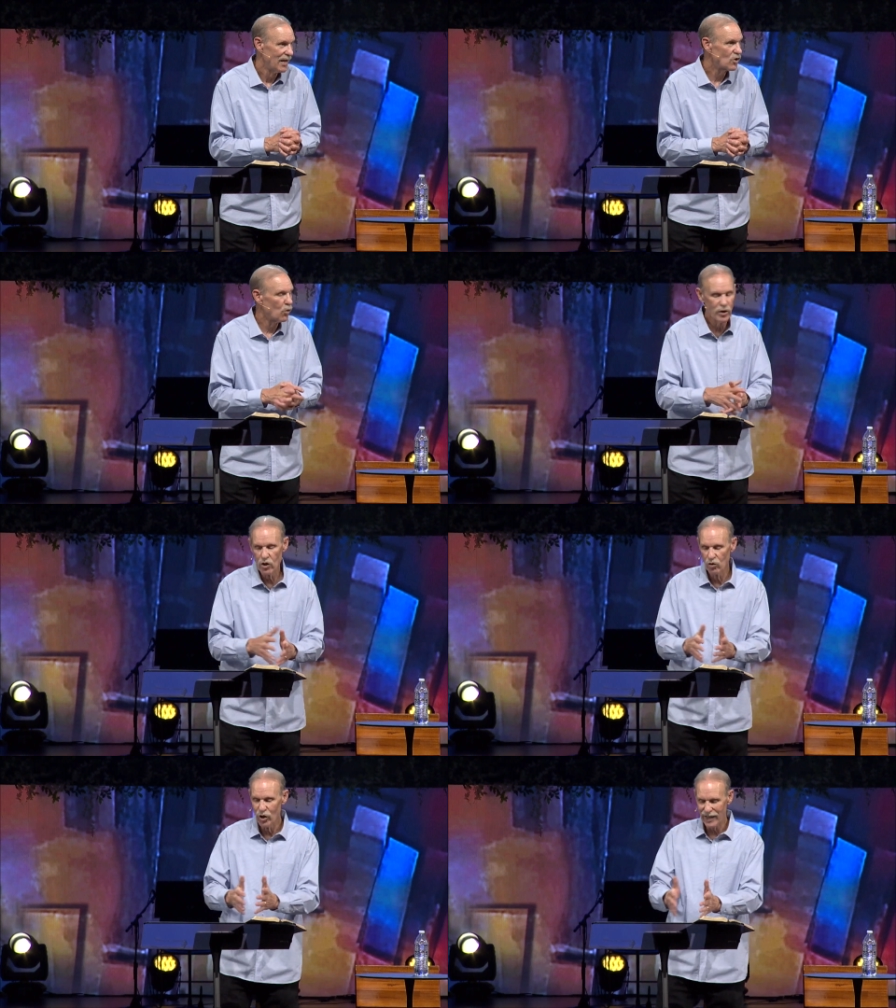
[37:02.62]
And so when
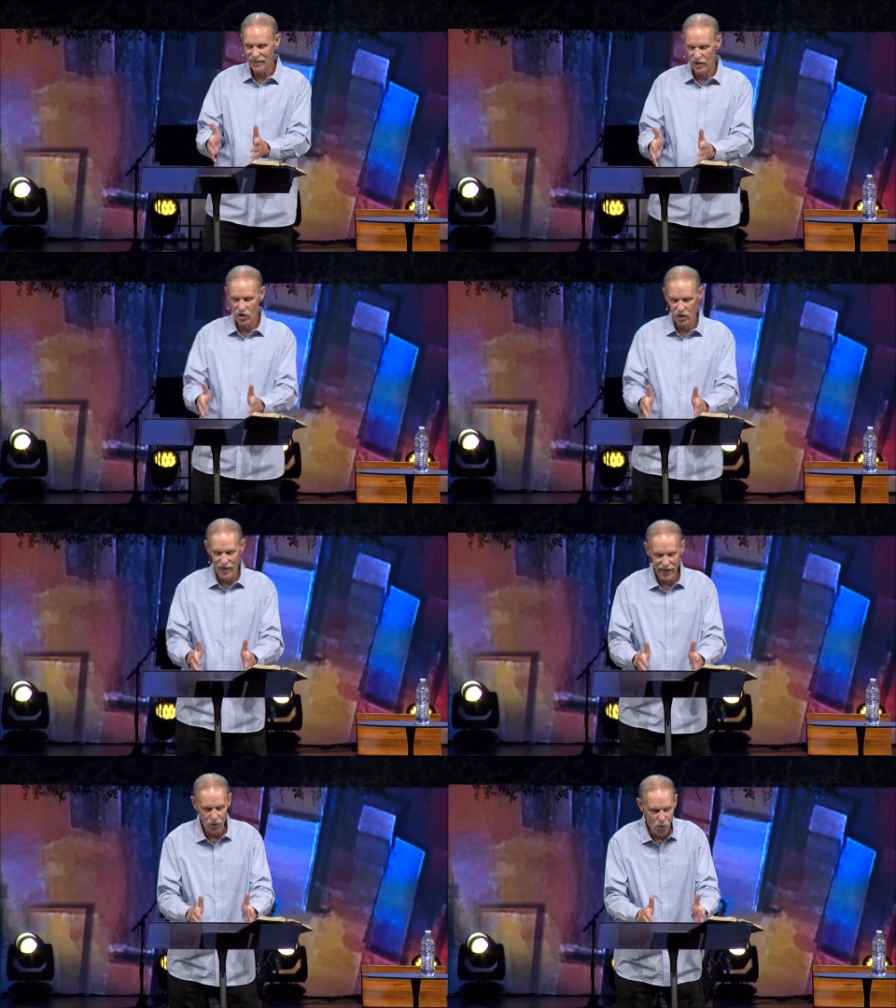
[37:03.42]
you look at this, you're
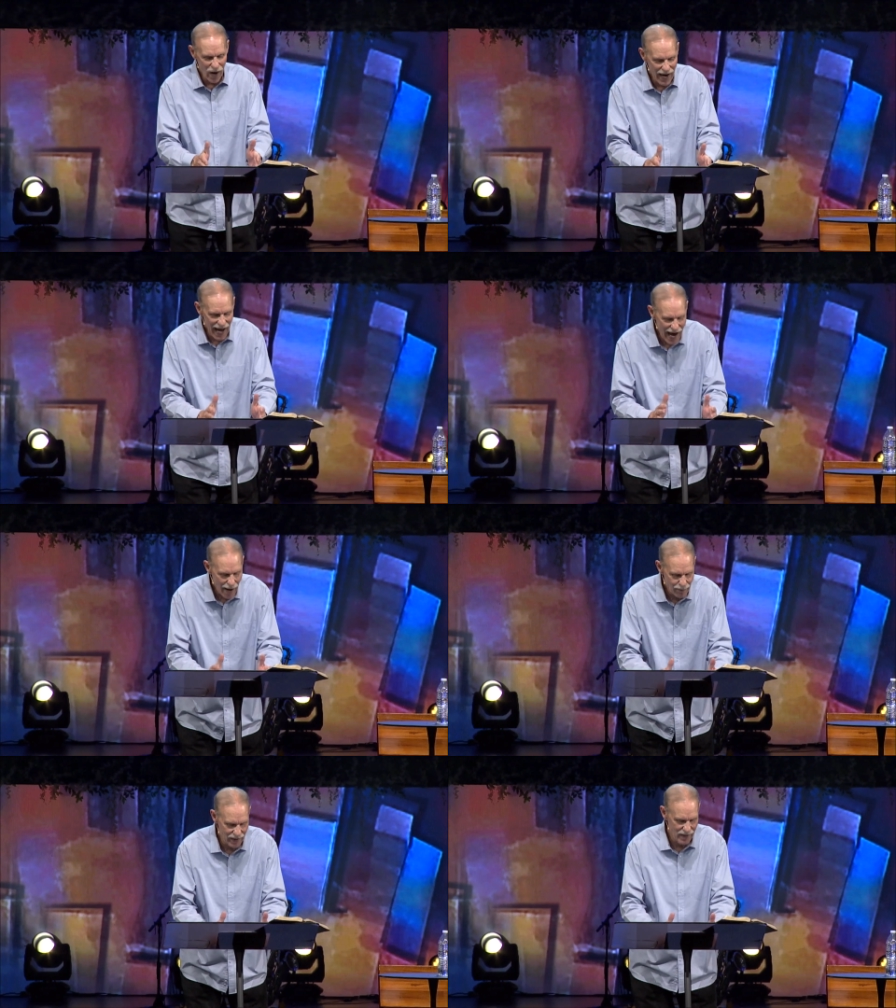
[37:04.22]
like, what
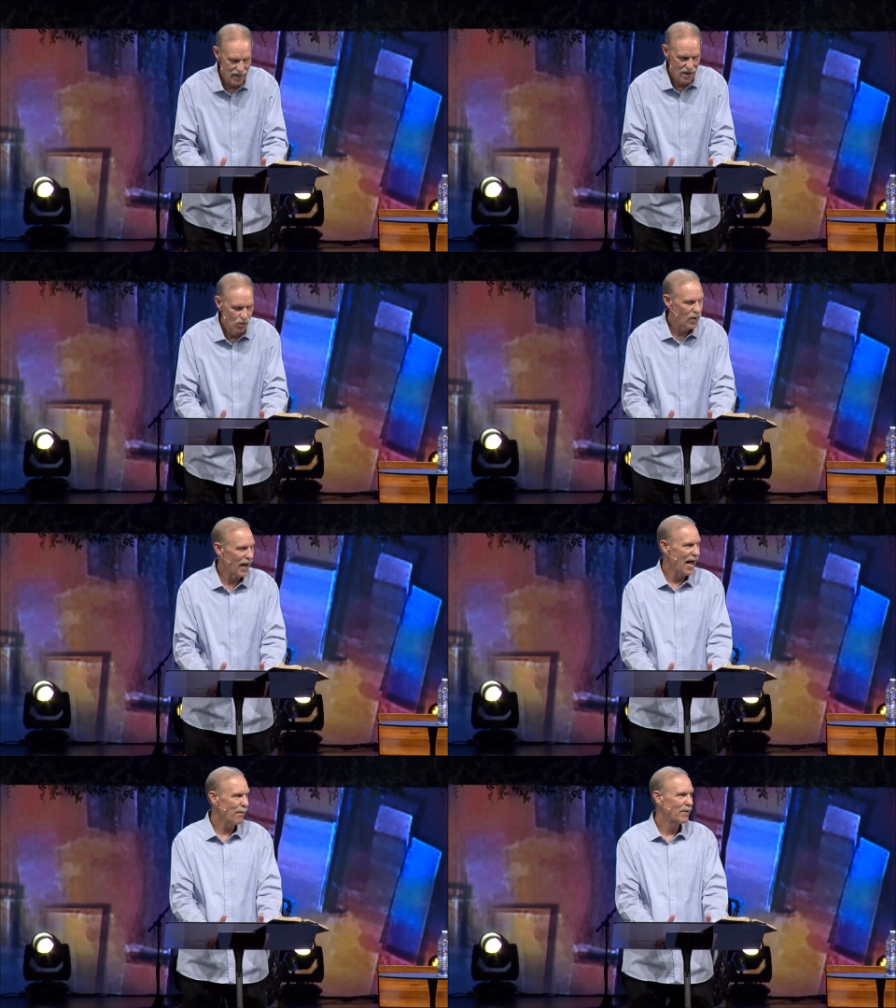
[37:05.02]
happened?
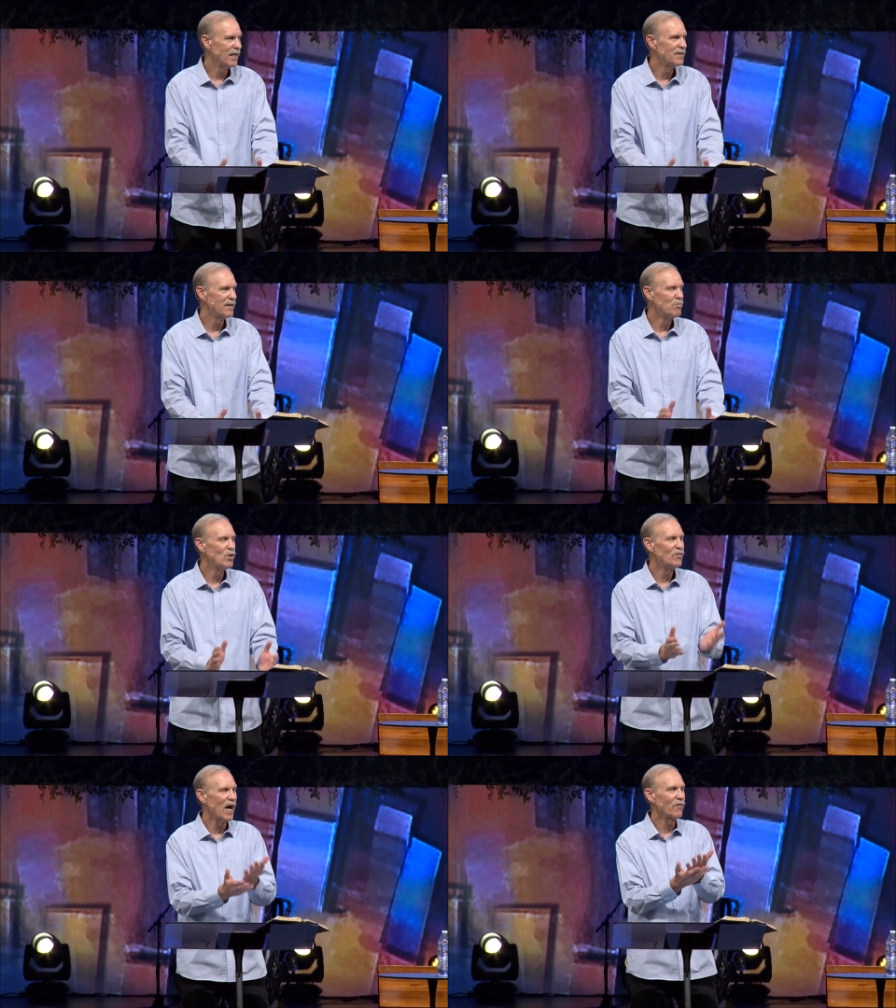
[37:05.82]
What happened is he
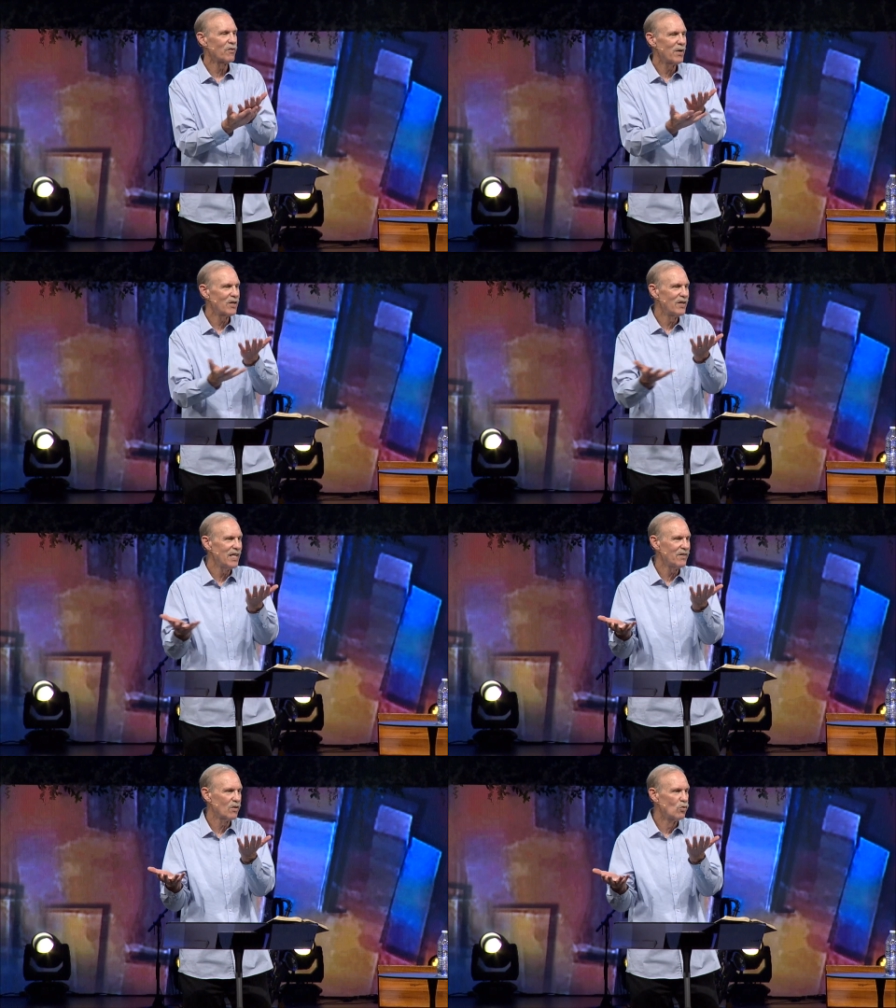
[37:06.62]
moved out from
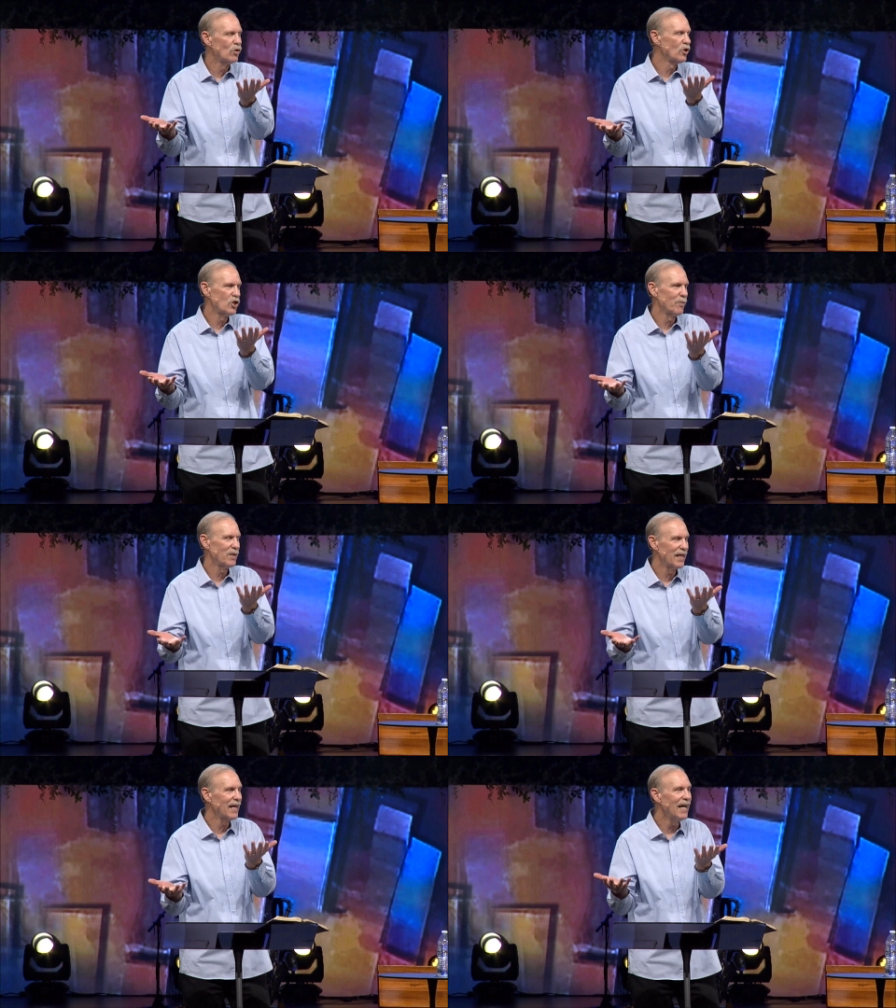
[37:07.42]
underneath the rulership
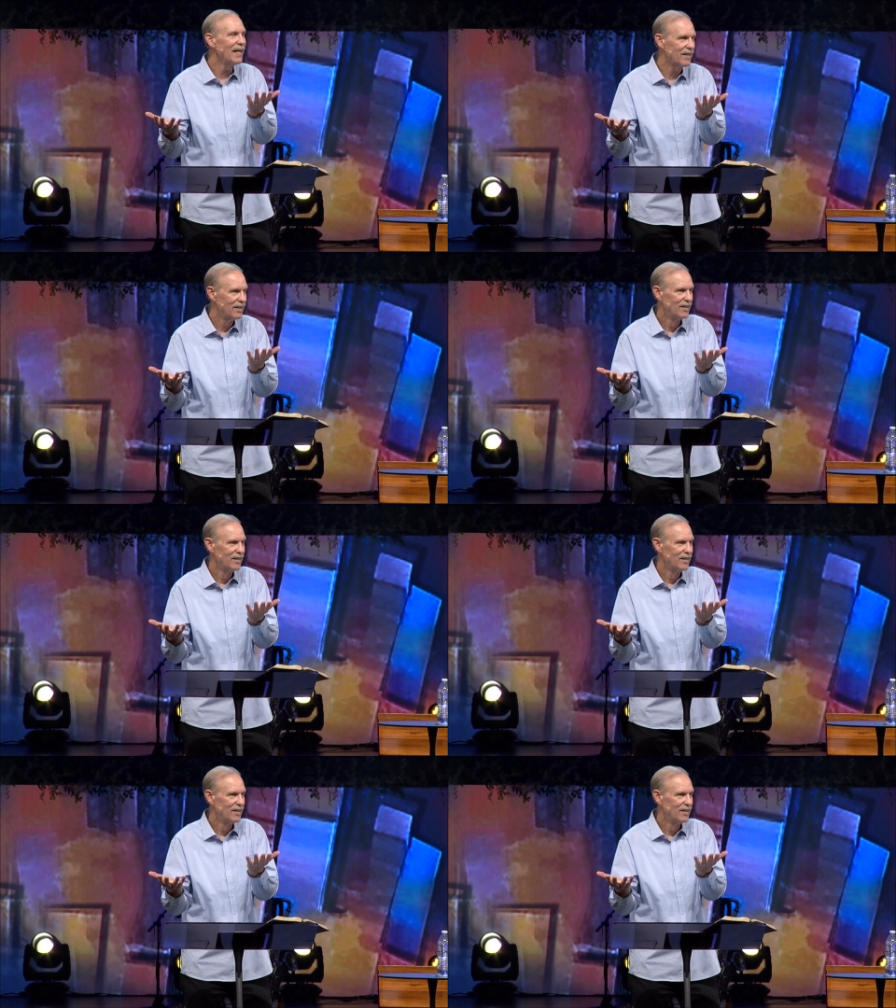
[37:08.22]
of the king.